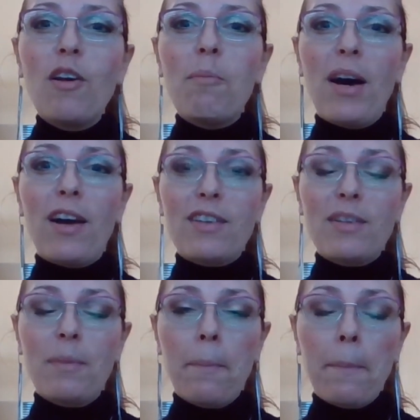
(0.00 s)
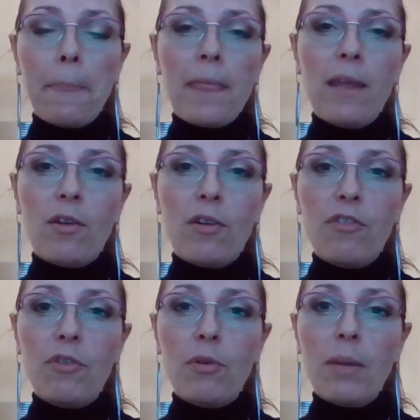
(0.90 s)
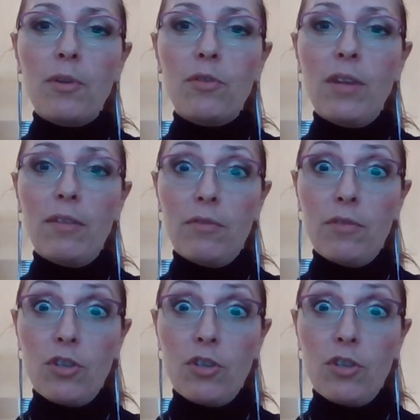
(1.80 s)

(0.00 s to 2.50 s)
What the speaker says: But, you know, if you're able to then